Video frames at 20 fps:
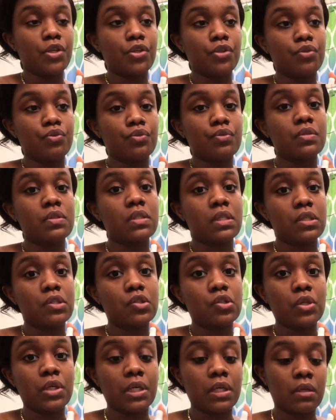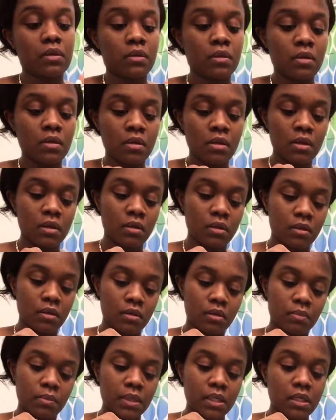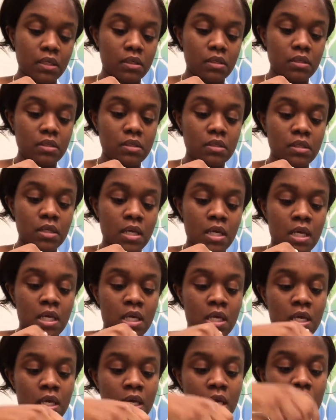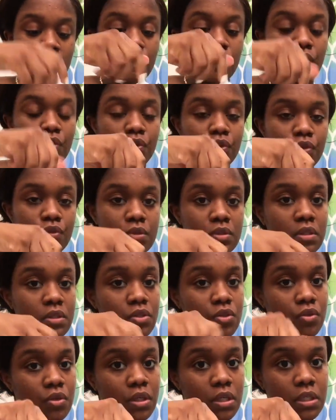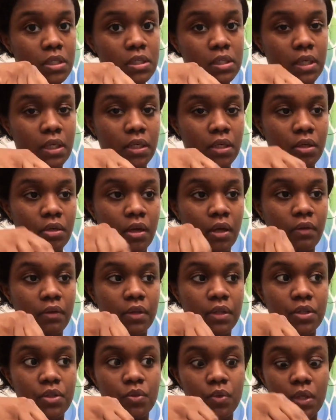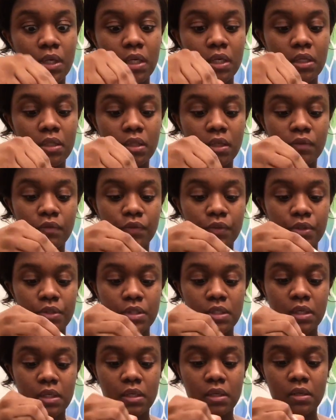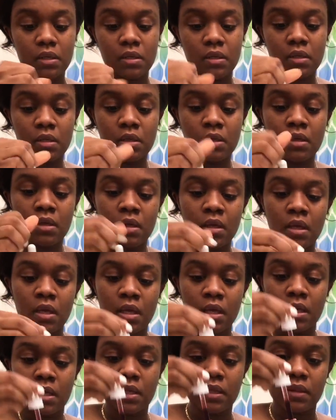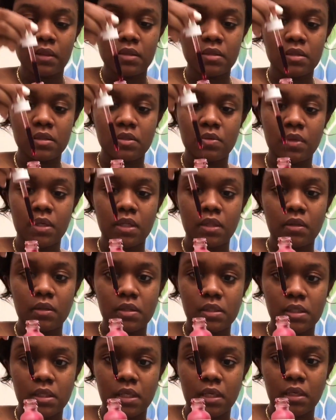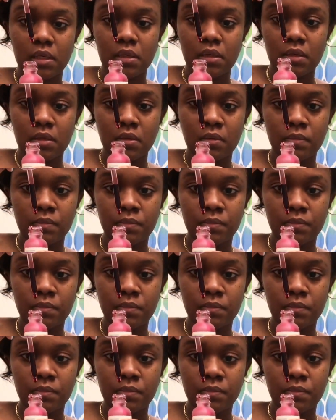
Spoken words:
use sunscreen, because if you don't use sunscreen, it's like you're not really doing anything for your skin. And this is what it looks like.